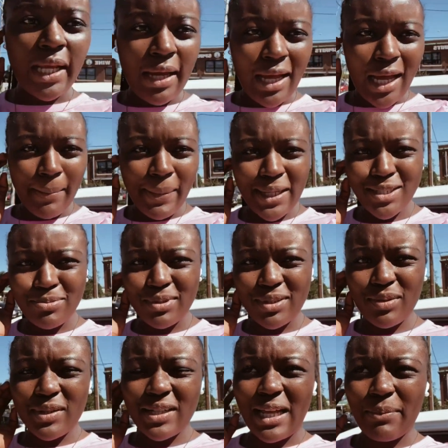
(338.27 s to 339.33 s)
I'm about to be
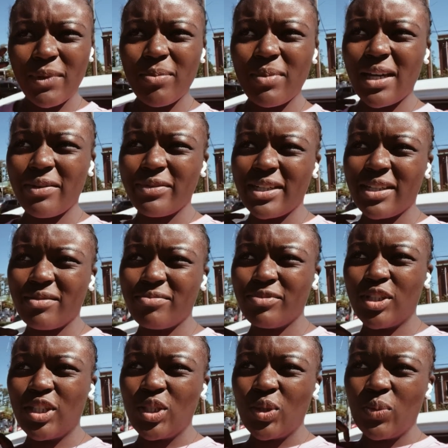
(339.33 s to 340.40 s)
doing it like maybe every
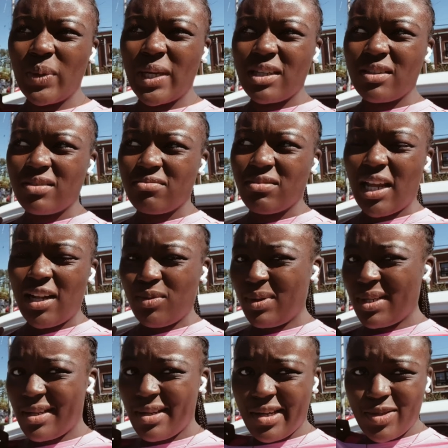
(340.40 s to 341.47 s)
2 weeks, and it
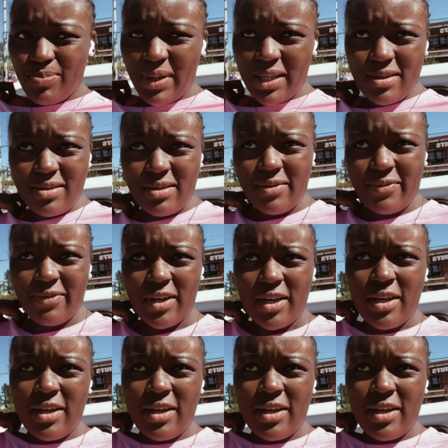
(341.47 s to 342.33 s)
wasn't expensive.